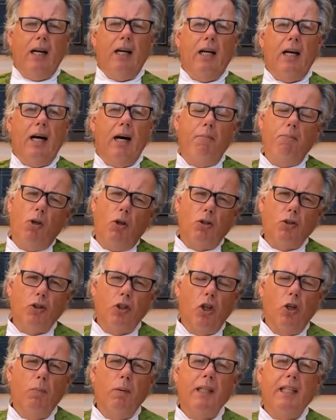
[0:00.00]
I'm not
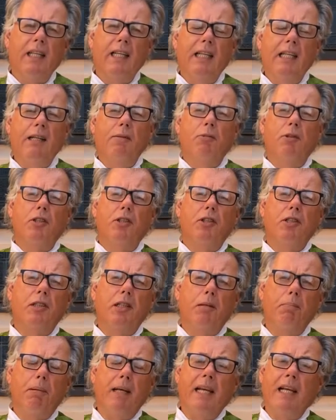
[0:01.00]
sure whether he was
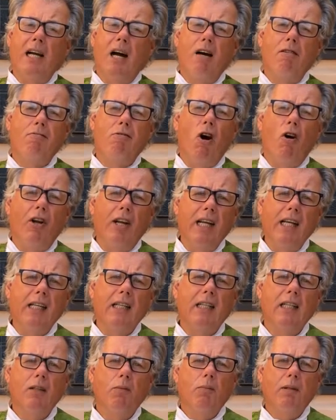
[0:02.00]
being
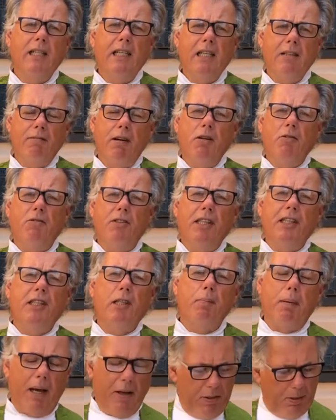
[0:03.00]
ironic when he wrote this
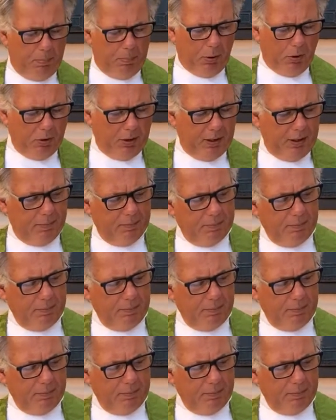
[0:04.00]
about the book.